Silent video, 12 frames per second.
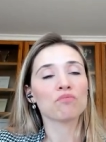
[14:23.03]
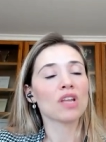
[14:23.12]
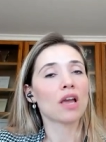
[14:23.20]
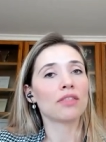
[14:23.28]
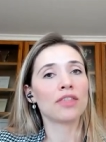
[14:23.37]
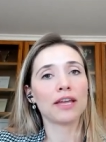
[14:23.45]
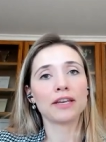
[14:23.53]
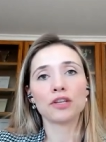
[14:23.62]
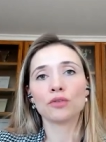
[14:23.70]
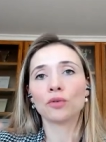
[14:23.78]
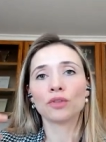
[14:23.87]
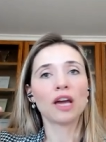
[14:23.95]
then
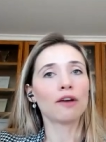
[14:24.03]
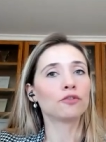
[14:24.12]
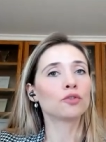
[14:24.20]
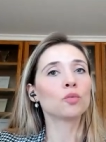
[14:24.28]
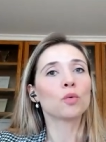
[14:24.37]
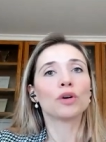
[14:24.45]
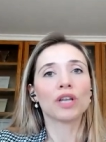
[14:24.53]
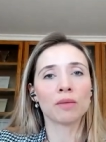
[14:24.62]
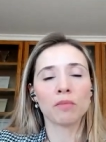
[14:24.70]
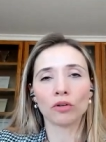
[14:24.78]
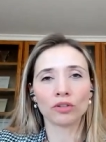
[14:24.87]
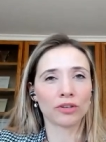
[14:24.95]
you don't have to worry
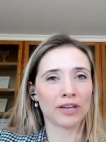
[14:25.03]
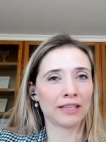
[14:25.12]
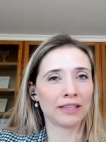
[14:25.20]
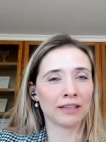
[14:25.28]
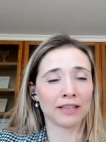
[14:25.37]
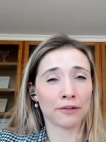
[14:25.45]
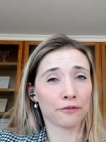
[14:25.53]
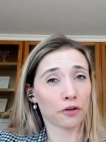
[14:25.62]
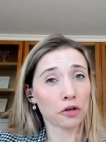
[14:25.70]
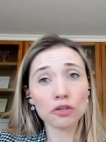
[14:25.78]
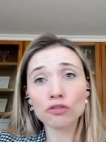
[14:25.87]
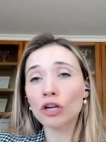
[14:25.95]
about creating the
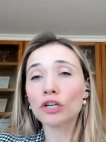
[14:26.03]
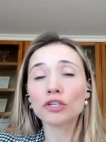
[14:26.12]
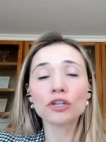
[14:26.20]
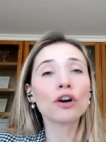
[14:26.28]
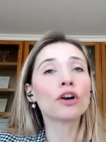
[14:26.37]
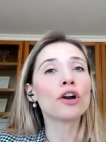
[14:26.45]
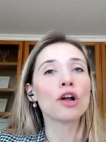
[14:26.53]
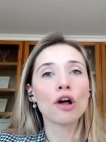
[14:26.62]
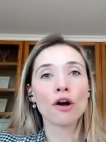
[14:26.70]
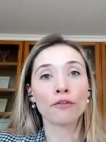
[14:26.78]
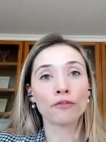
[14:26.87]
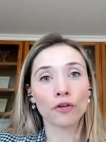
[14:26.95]
infrastructure
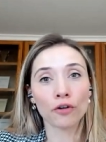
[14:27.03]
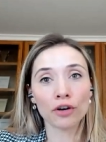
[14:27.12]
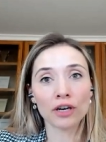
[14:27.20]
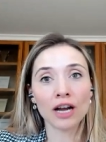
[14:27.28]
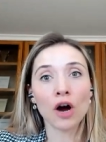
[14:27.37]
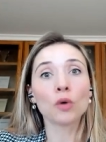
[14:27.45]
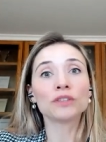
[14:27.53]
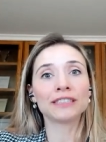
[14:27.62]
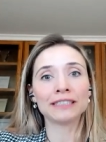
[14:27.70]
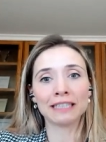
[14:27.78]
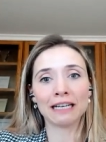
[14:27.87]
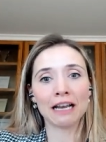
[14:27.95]
for
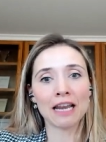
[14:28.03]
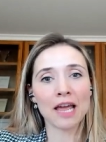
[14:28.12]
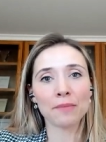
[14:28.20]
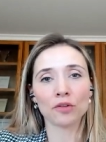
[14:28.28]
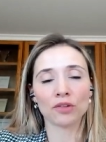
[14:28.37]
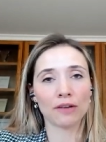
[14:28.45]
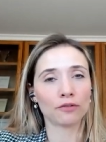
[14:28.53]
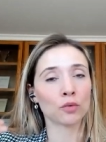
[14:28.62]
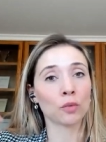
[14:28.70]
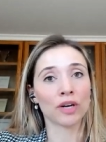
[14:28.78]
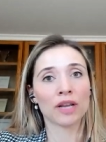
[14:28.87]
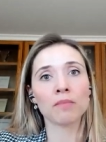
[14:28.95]
hosting LLM. You don't have to
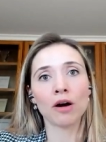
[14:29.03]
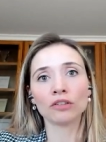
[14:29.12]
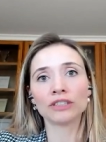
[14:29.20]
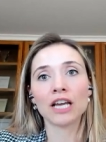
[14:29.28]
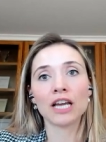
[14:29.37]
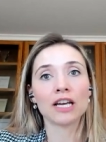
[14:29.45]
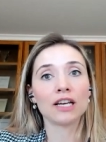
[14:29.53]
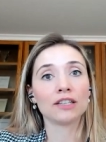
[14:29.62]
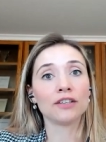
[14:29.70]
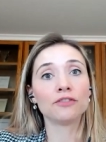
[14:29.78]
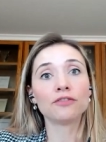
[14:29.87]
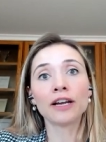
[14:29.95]
worry about
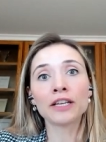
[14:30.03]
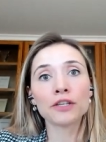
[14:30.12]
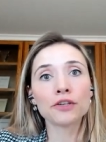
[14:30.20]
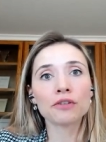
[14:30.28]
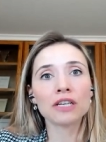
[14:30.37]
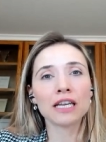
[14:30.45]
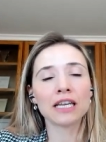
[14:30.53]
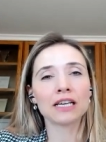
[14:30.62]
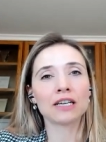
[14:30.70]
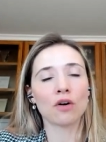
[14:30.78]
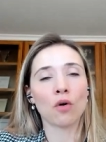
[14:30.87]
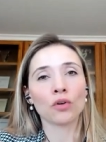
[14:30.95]
the fine
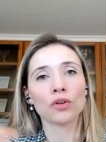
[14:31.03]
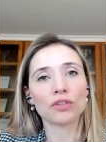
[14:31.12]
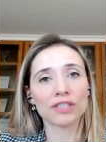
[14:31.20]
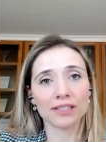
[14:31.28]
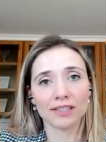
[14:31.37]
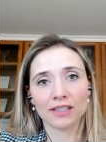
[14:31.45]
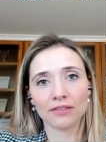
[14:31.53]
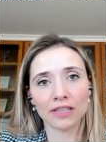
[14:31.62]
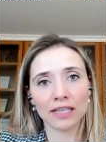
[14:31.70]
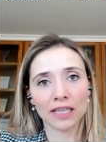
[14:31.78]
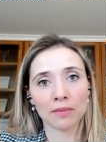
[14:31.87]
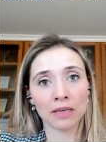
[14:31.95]
tuning on your sensitive
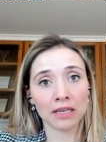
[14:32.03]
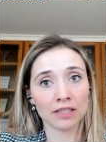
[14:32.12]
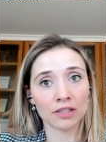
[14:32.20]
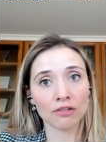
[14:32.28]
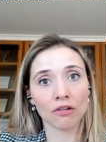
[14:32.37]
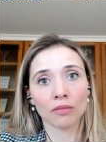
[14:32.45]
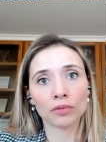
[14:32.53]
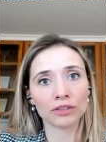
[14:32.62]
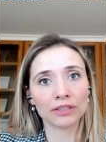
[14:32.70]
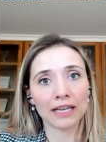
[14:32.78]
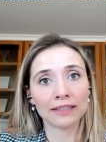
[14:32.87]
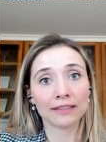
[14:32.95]
data because it's all
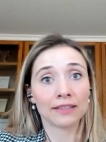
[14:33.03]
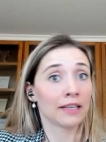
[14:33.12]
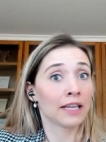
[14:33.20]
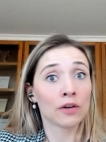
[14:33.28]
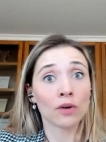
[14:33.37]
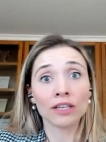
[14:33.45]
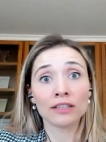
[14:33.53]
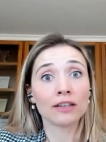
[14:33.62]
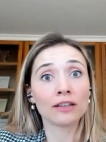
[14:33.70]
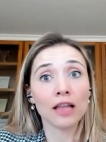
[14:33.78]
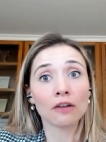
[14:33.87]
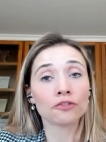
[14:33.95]
protected and can run in the
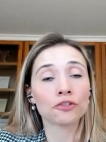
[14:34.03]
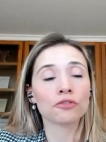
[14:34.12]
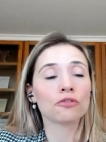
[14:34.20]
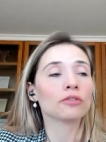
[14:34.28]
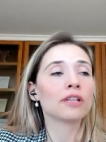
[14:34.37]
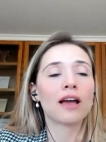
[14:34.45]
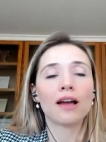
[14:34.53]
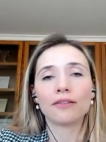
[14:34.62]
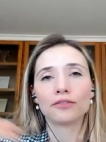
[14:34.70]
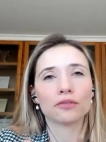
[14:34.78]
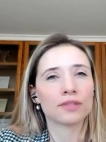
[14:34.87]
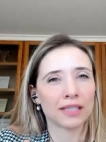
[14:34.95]
clouds. You don't
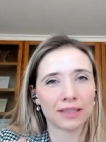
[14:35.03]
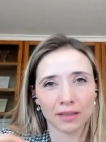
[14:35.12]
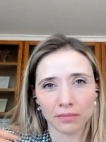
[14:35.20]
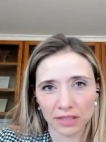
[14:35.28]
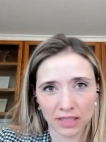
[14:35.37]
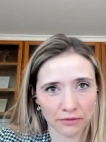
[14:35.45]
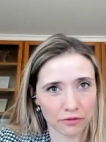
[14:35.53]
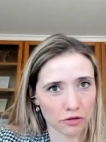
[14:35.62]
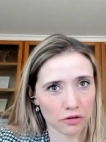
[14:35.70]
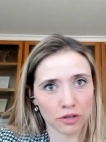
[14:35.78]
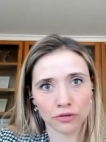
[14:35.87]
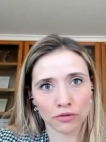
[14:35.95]
have to set up this
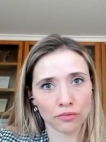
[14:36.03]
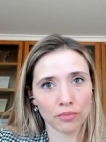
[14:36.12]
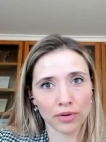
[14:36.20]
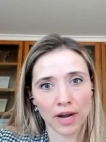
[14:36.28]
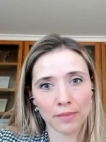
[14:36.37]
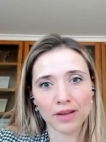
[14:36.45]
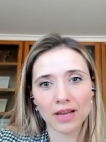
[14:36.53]
infrastructure on prem.